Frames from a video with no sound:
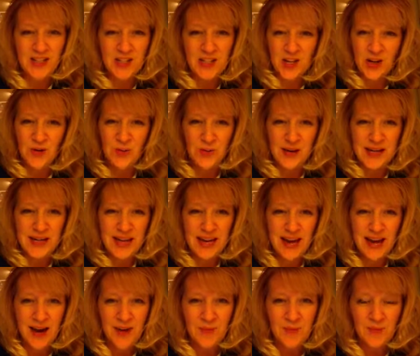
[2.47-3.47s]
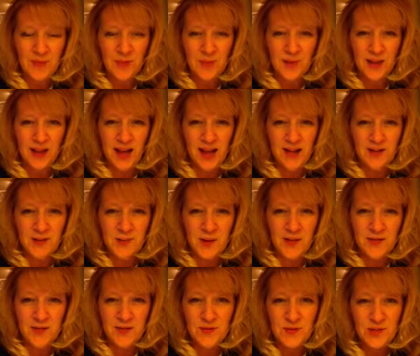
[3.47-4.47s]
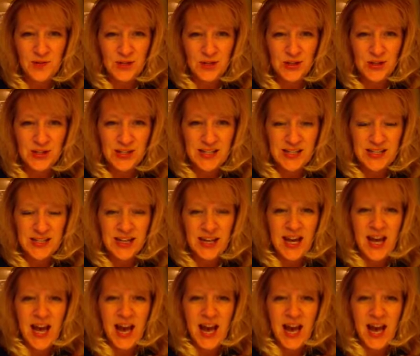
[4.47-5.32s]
show recap for The Real Housewives of New Jersey.